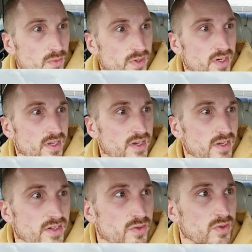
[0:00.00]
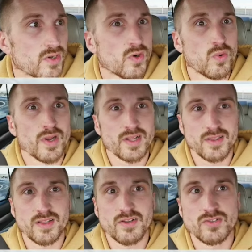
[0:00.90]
We're gonna do a quick little